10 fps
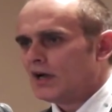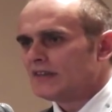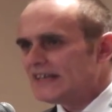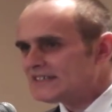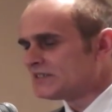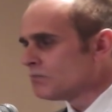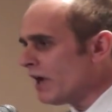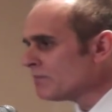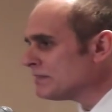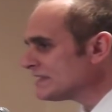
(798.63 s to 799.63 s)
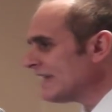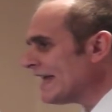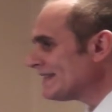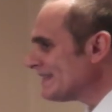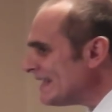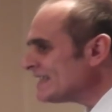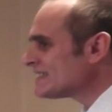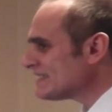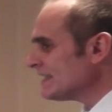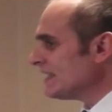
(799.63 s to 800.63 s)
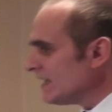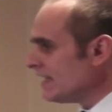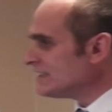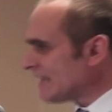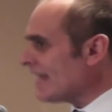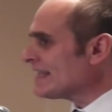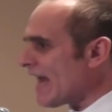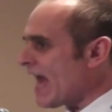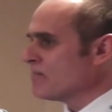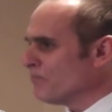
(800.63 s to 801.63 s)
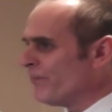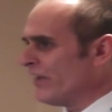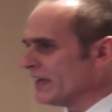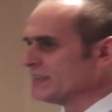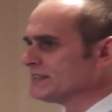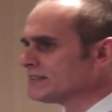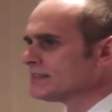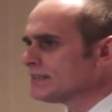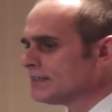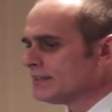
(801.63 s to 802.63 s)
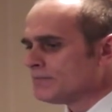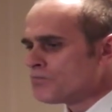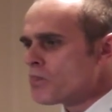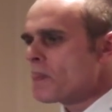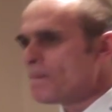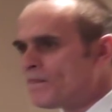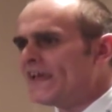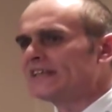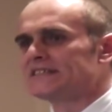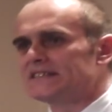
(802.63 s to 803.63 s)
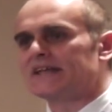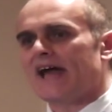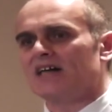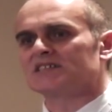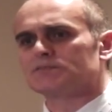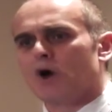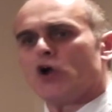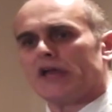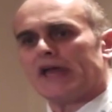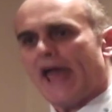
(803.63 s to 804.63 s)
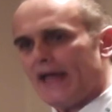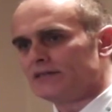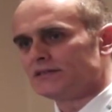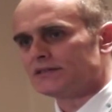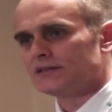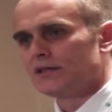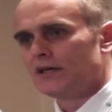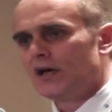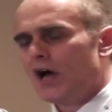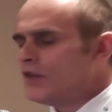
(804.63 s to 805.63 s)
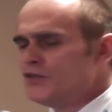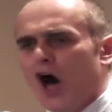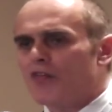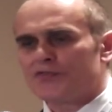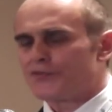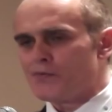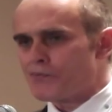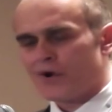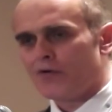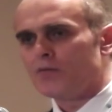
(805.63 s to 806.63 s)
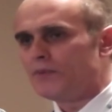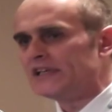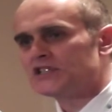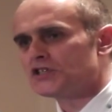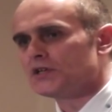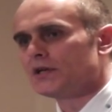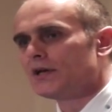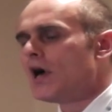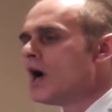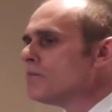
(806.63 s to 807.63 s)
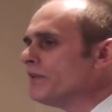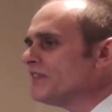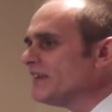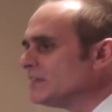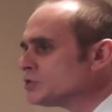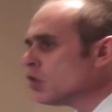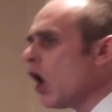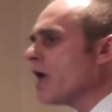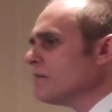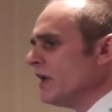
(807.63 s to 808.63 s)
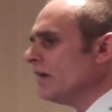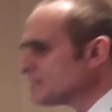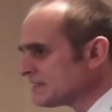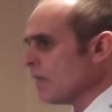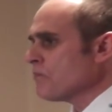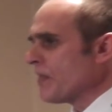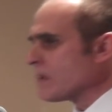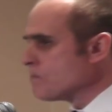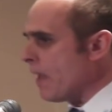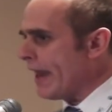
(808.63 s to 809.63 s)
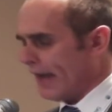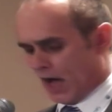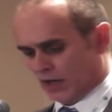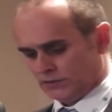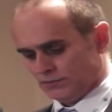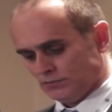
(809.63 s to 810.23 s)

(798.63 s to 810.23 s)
less than one percent, this is endgame figures. This is how smoking ends. Not through prohibition, but the enjoyment of something better.